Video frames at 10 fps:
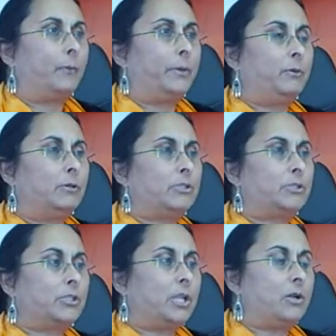We
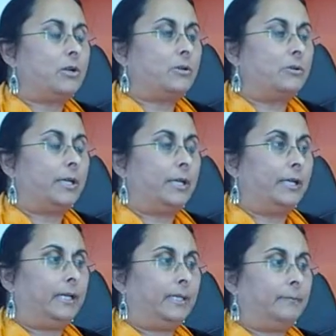also
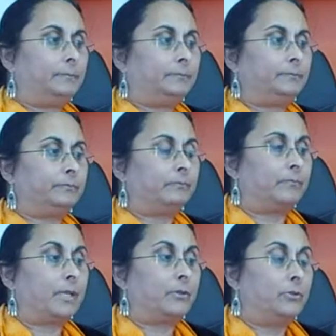
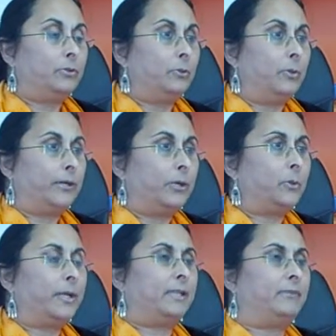do
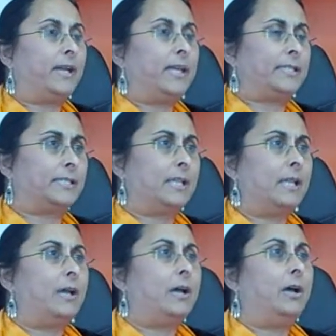one-on-one advice
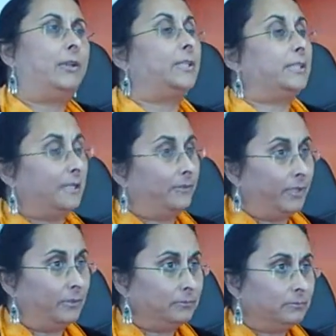on the
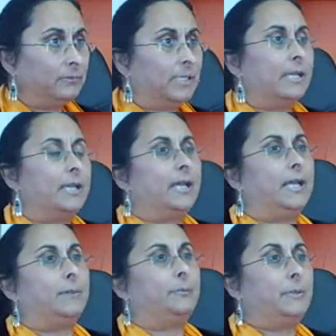telephone.
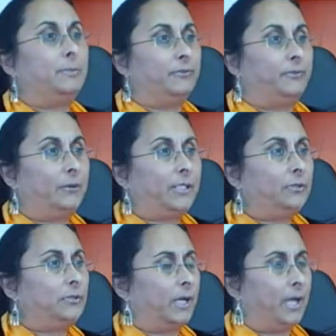People phone
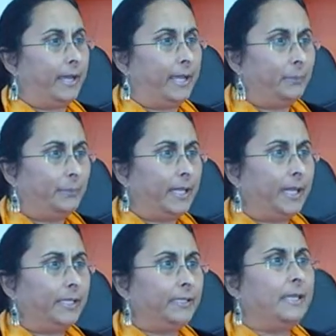into our
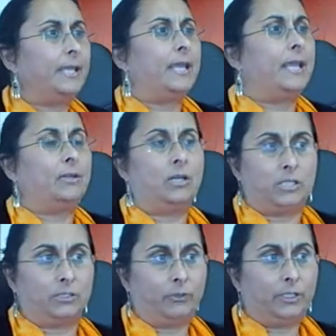helpline and
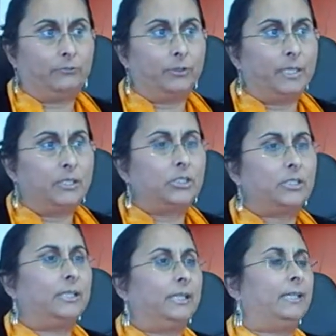ask for information
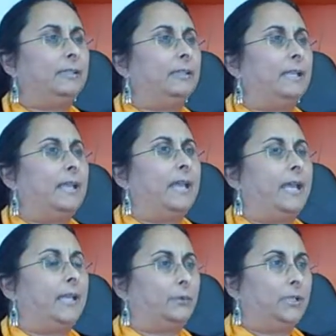again,
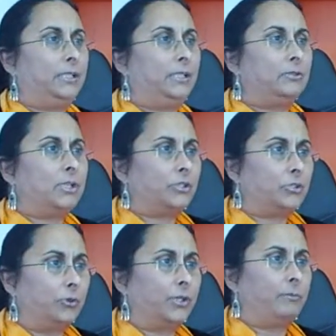and we
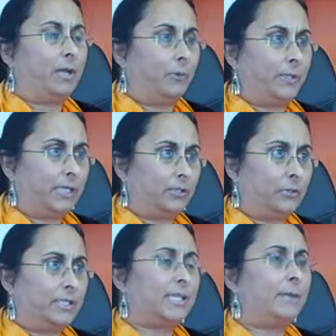assure them how we can do
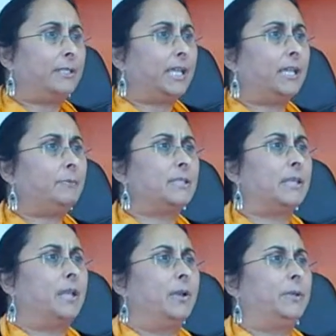this. Sometimes
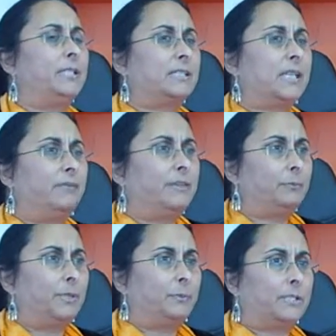we discover
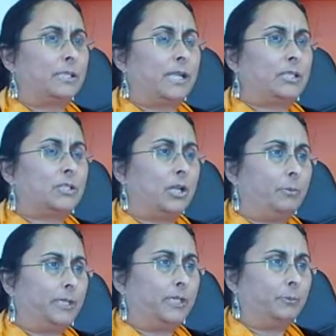that people's rights are
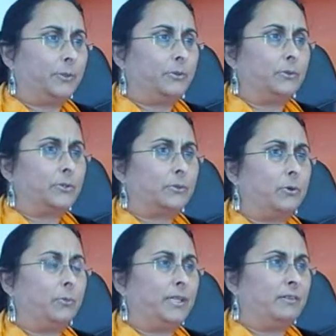being abused
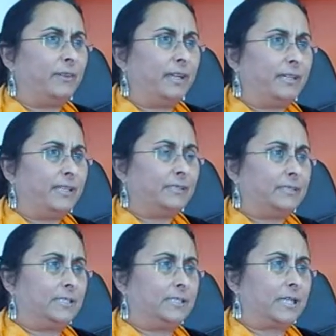or being
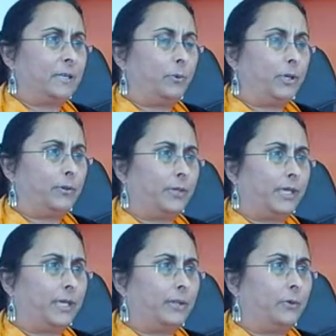violated in some way or the
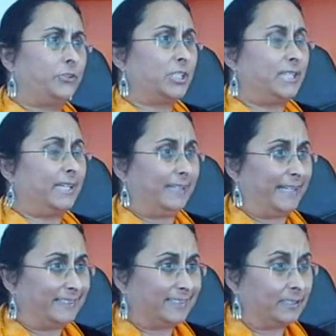other, or just
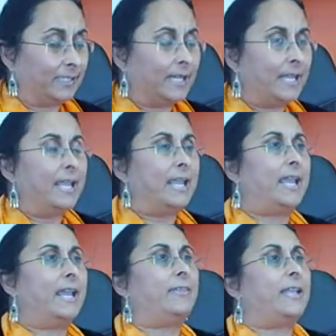neglected,
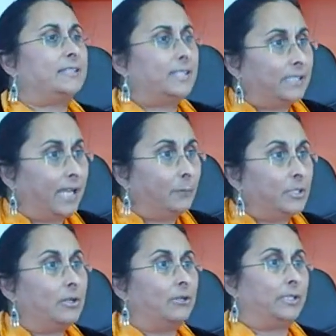and that's the time we
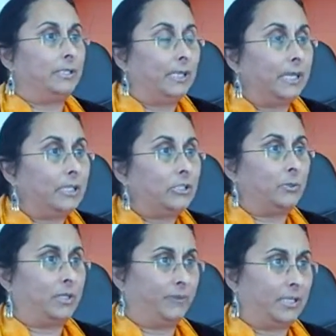start to engage
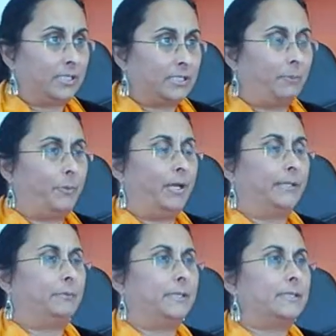with the various
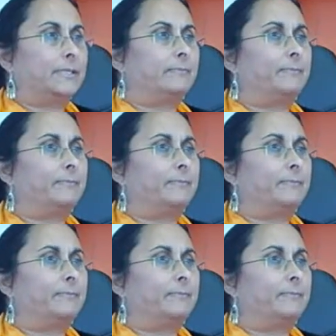departments